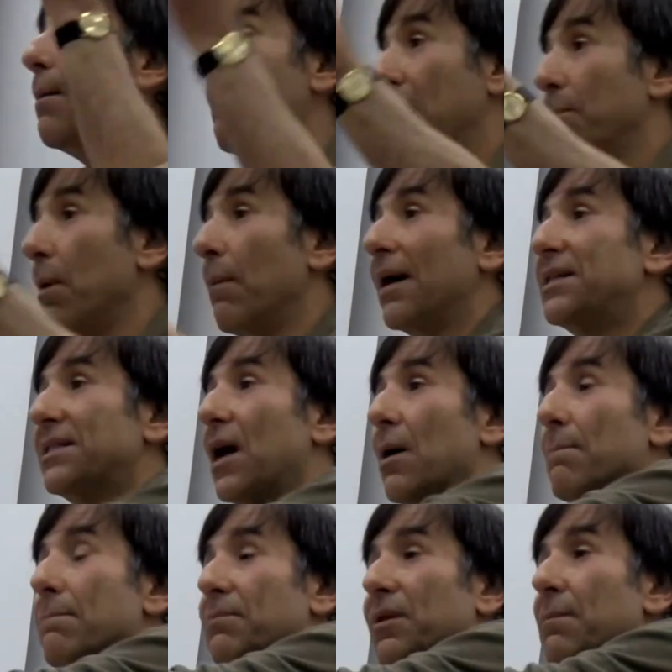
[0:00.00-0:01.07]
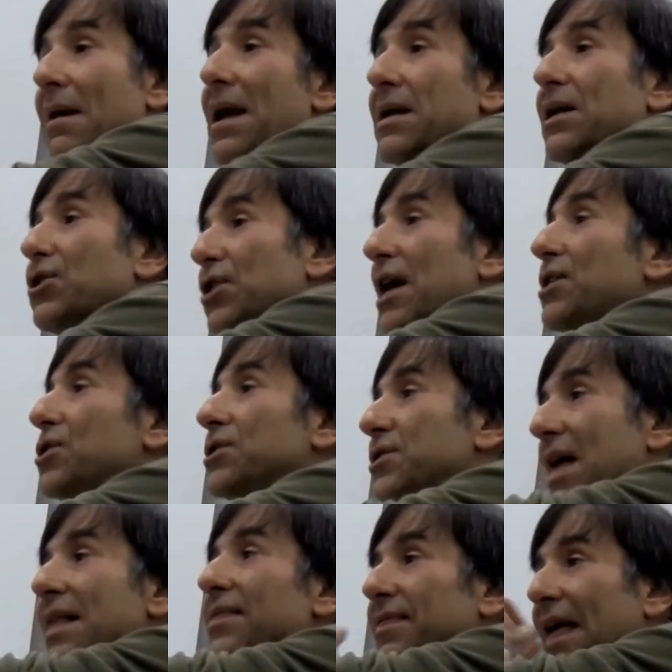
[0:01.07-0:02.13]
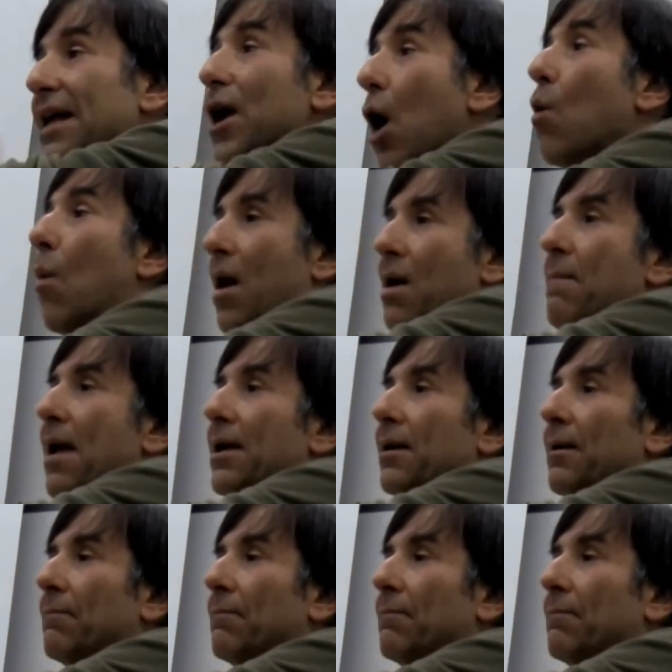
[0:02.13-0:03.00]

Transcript: people might start demanding changes that they don't want to make.